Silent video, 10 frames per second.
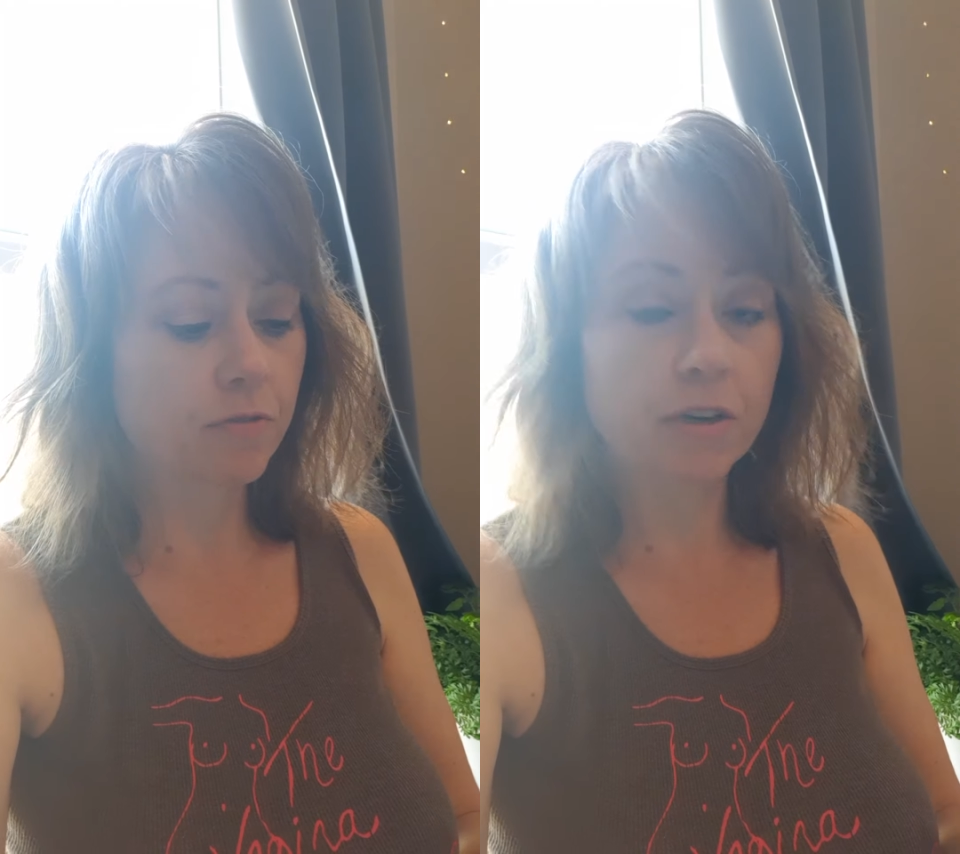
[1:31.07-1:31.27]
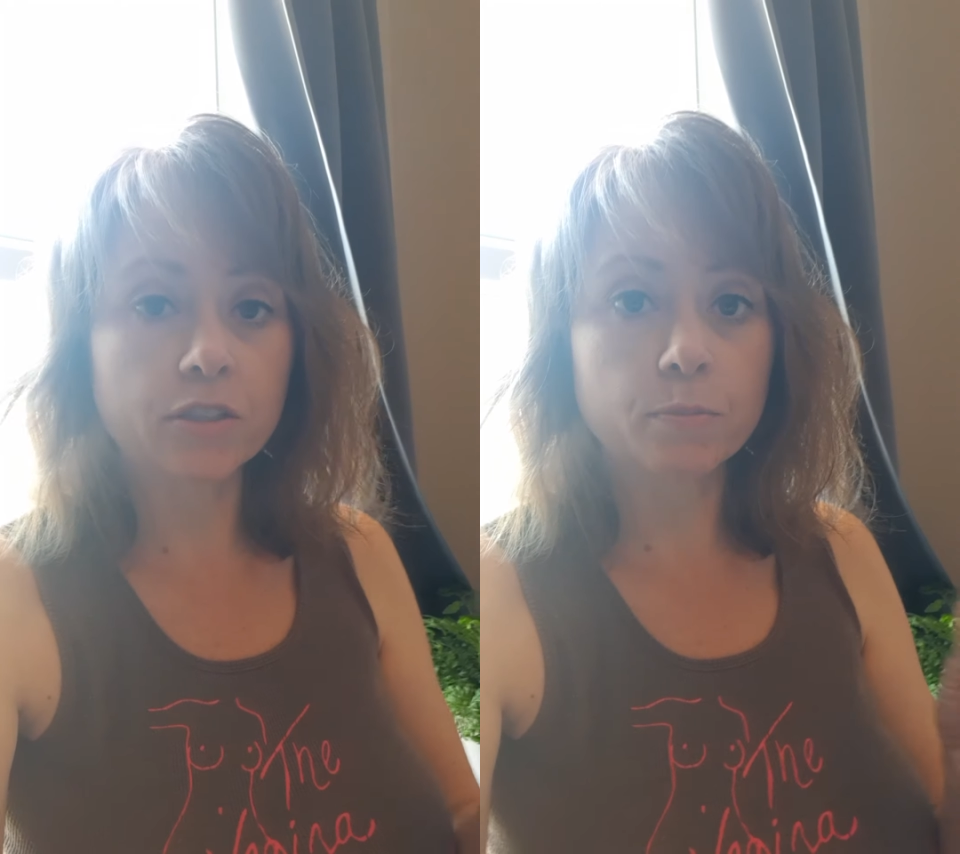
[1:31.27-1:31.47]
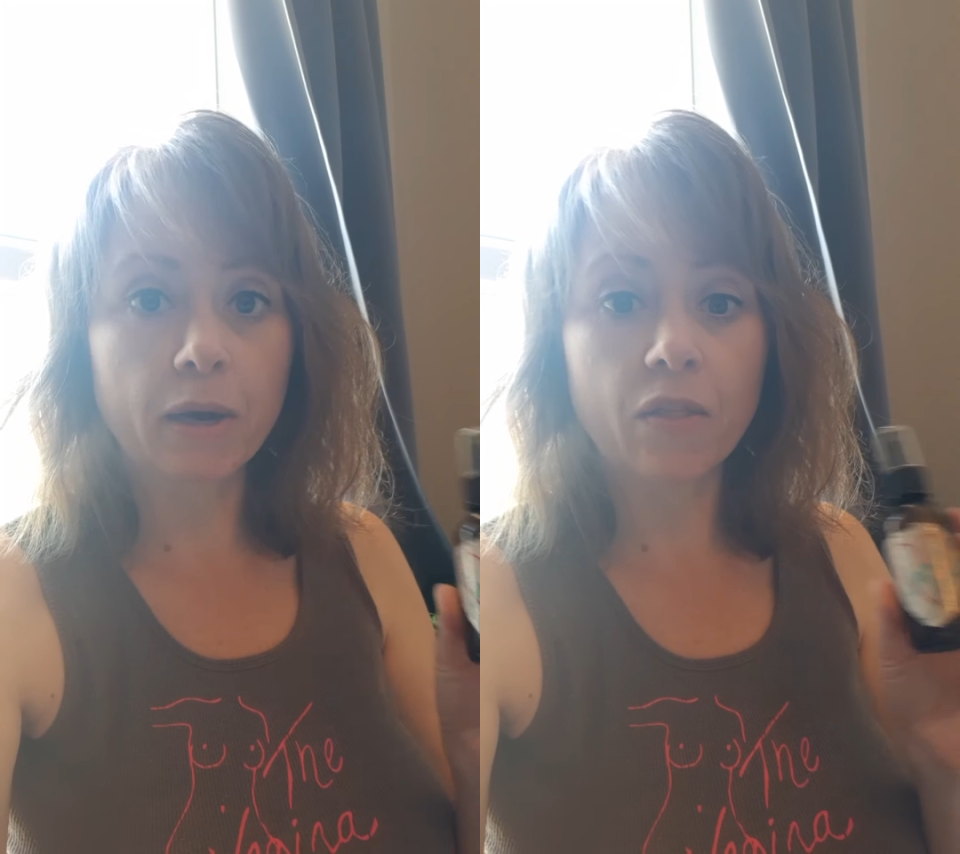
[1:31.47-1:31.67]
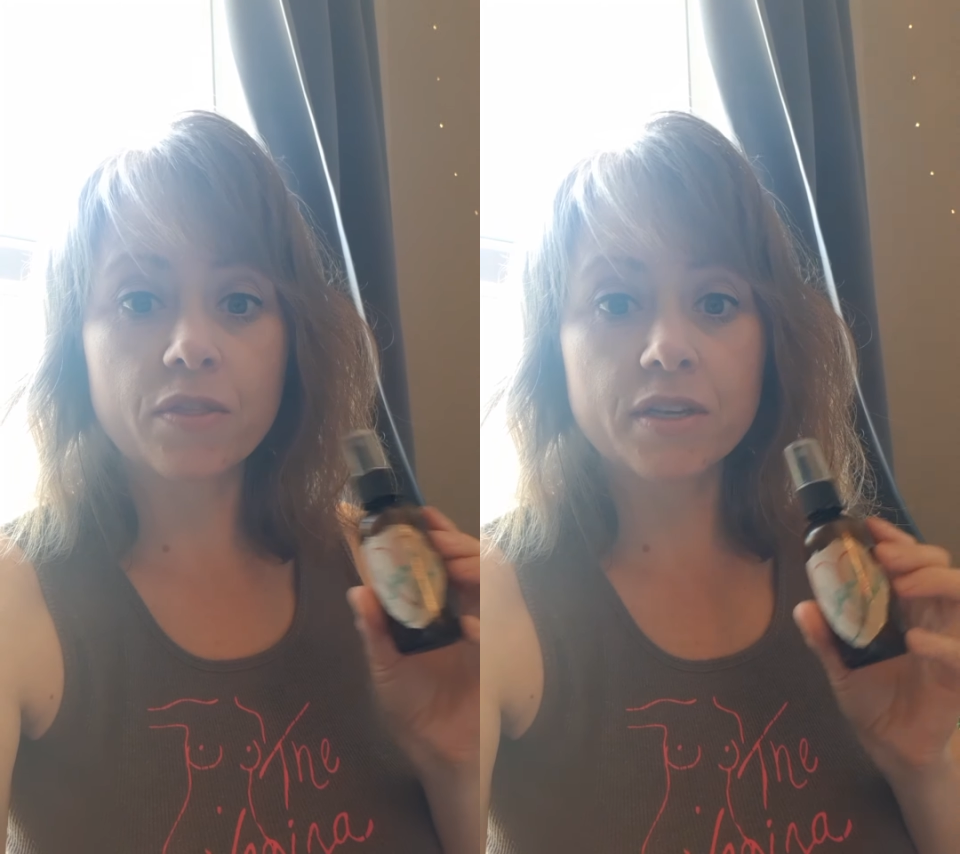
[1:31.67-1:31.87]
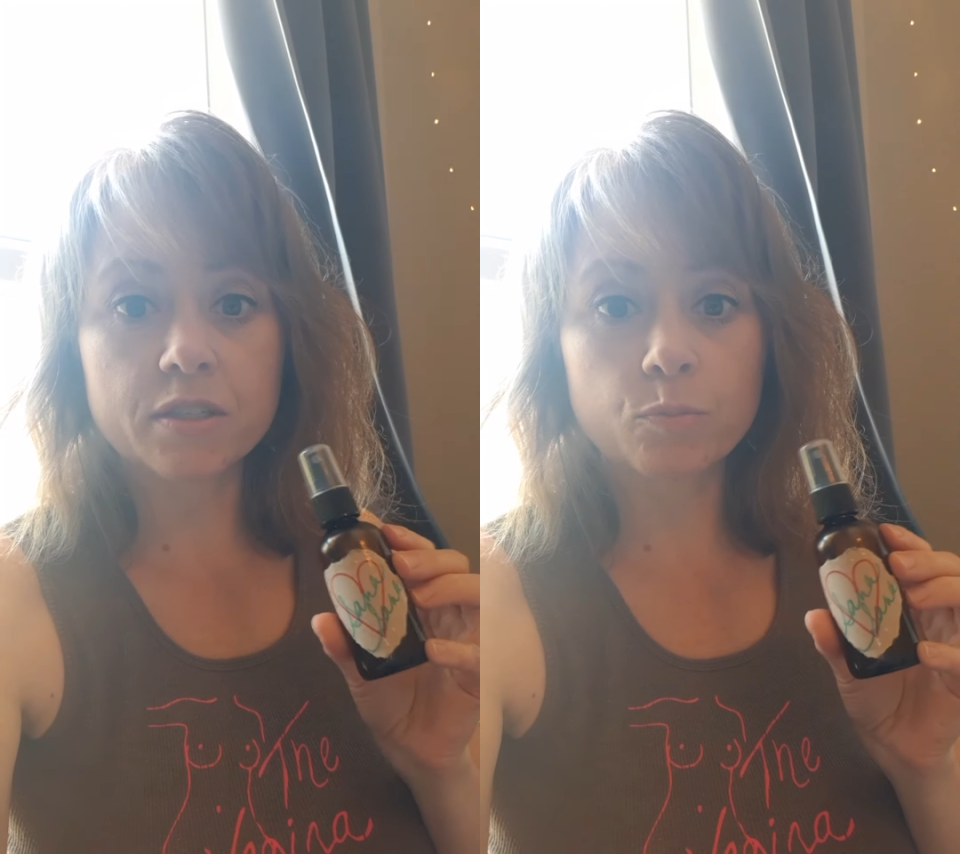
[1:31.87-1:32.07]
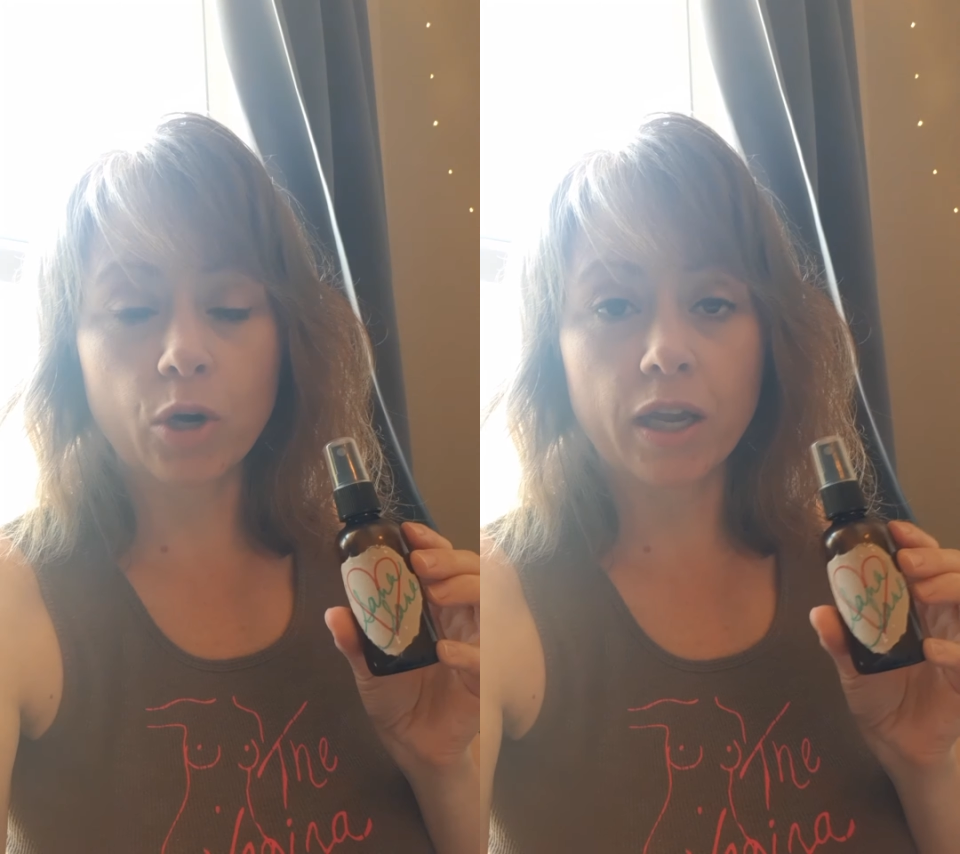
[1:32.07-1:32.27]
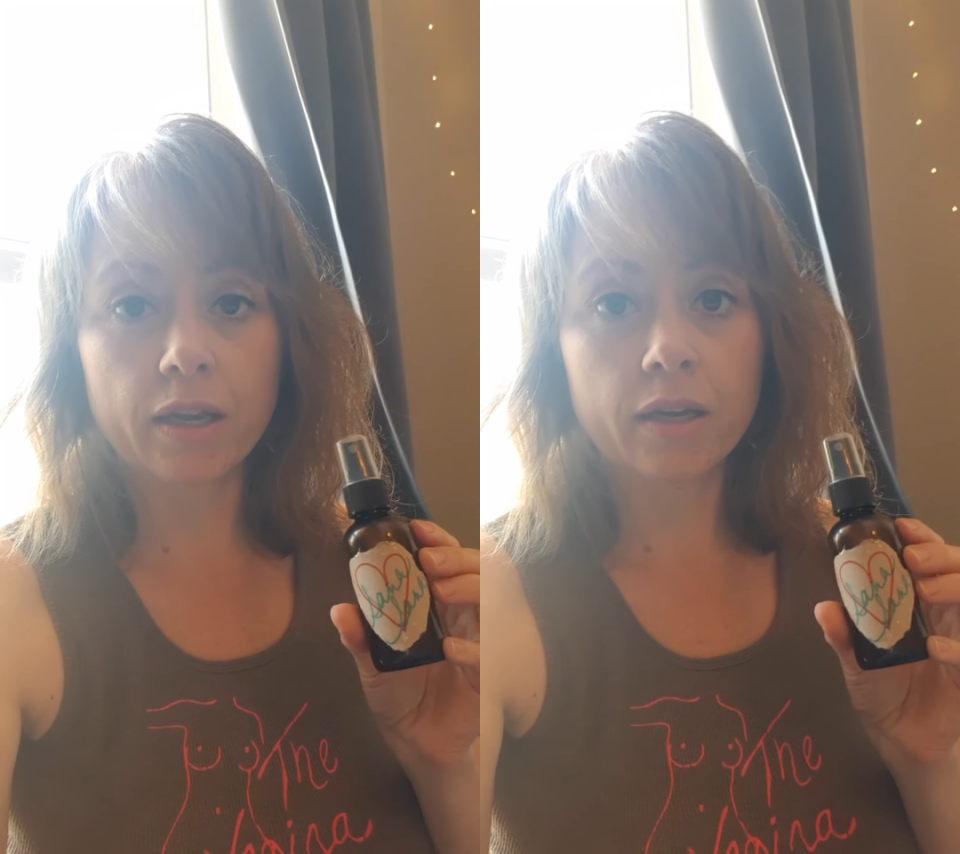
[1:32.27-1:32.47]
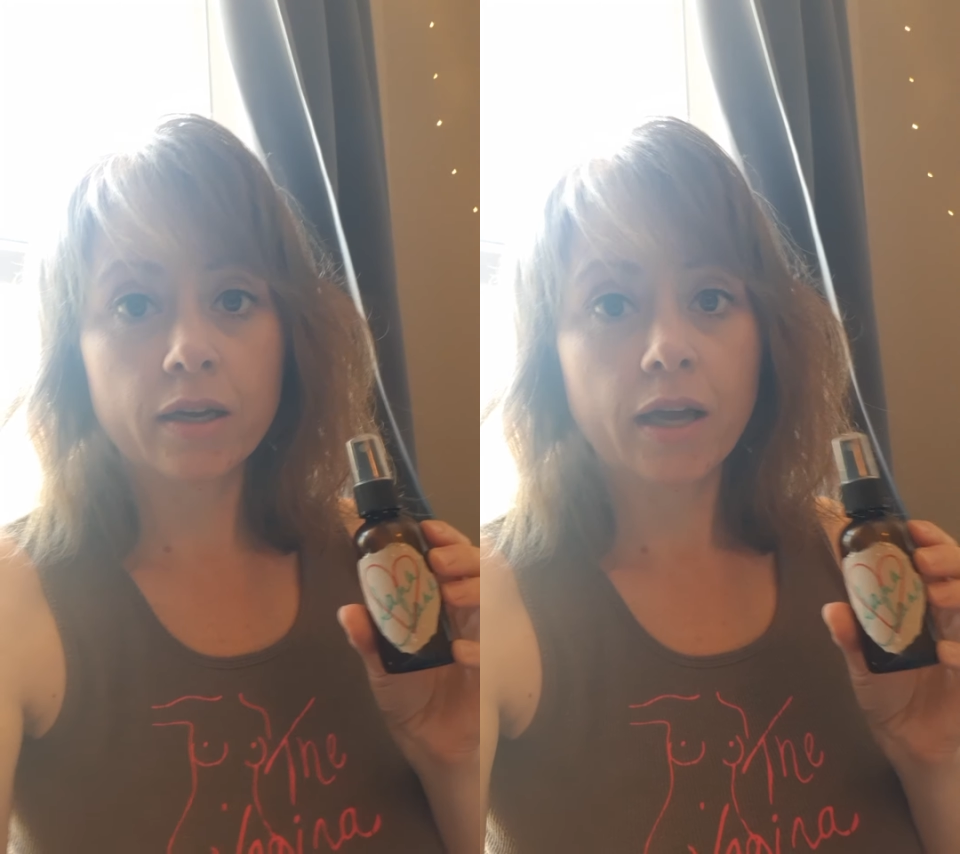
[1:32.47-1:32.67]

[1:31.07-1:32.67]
felt about this spray.